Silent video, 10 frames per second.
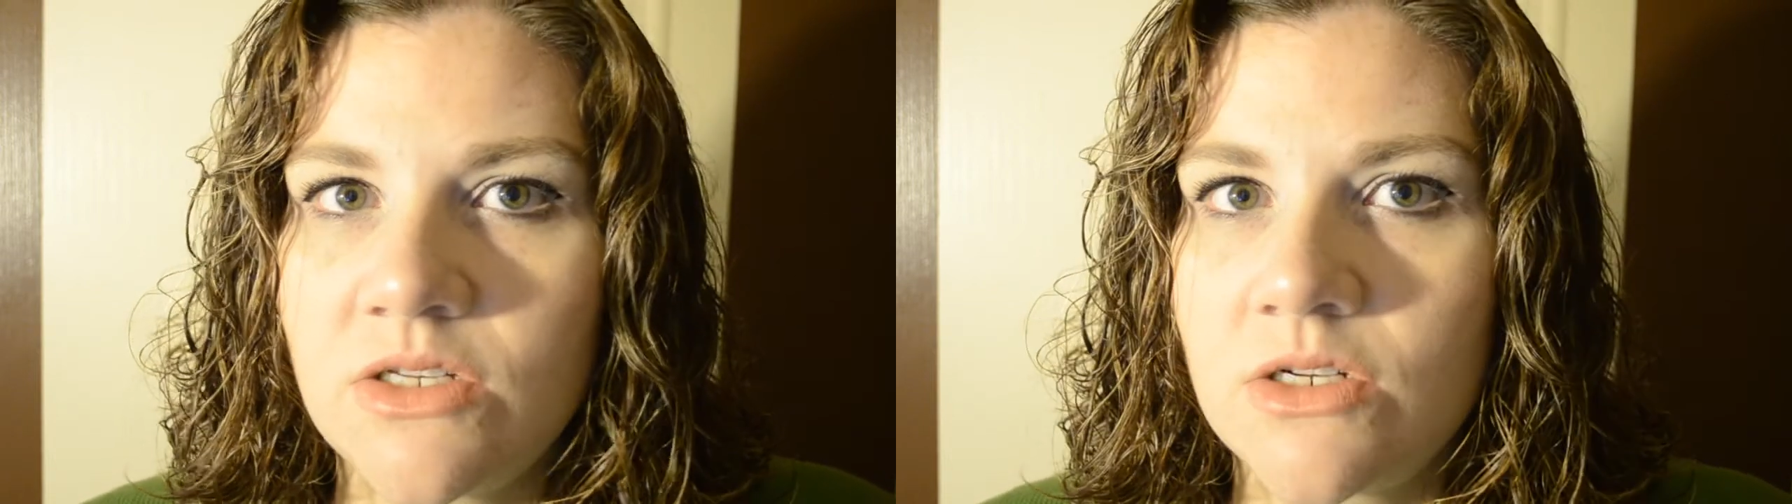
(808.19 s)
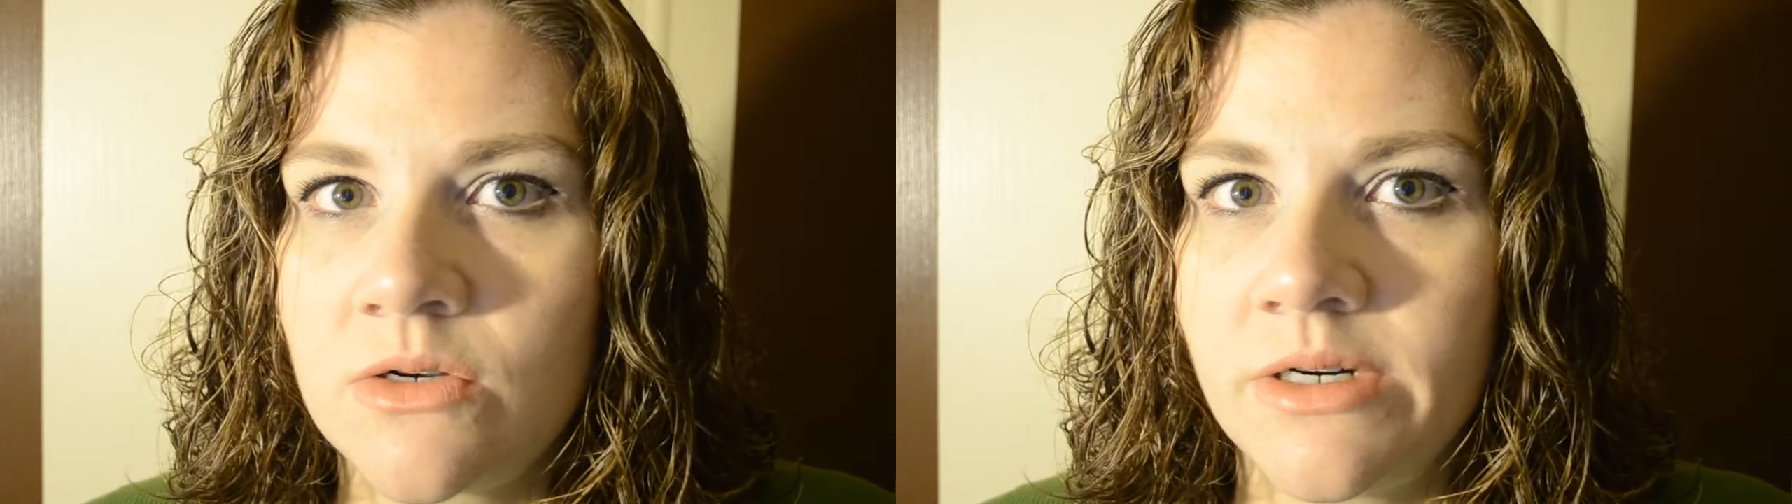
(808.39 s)

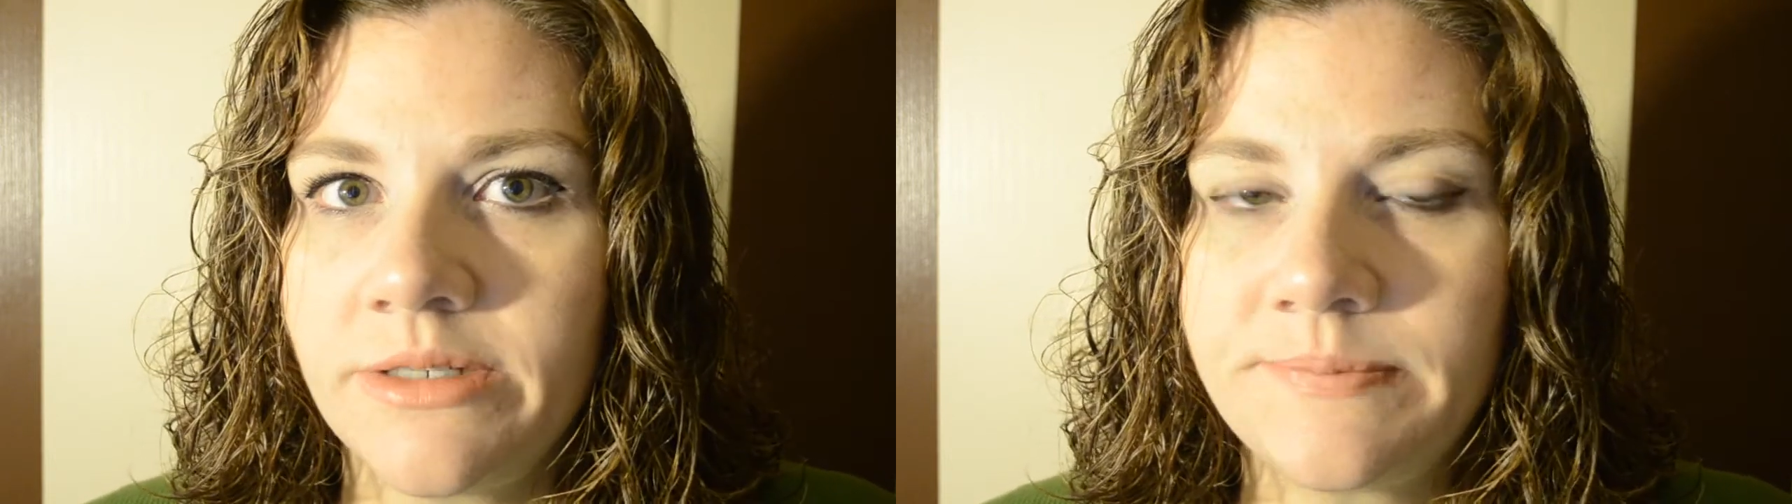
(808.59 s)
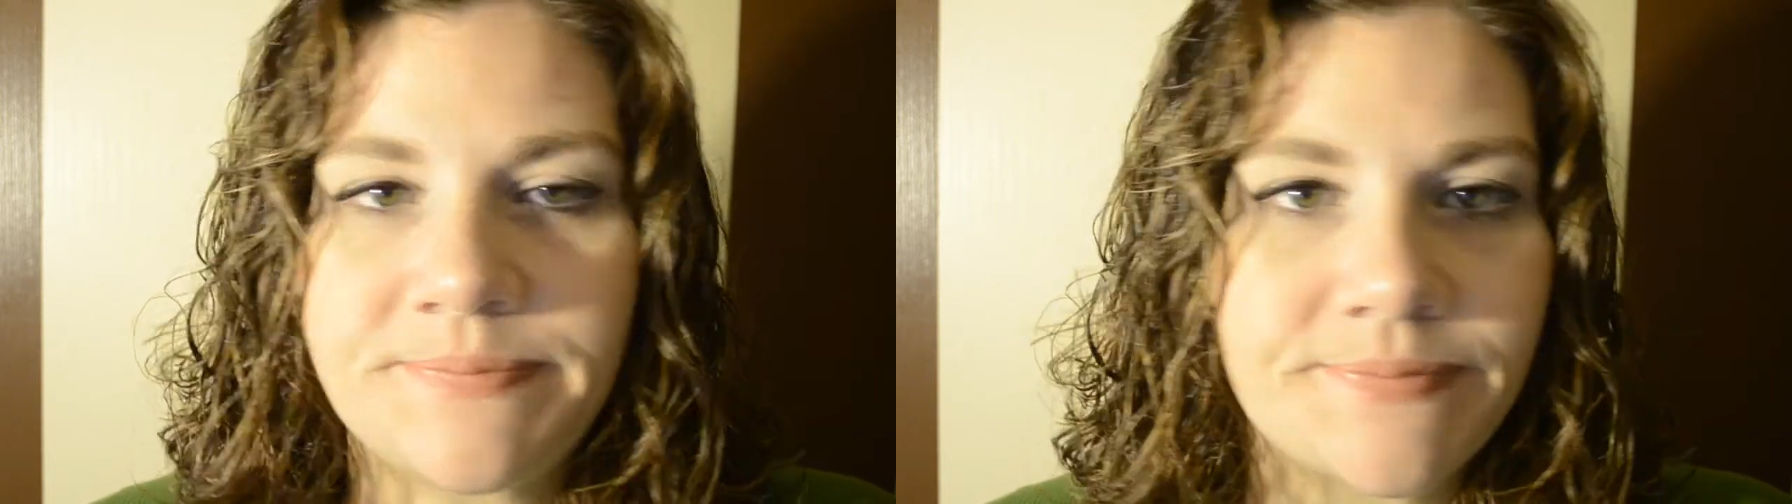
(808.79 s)
tutorial.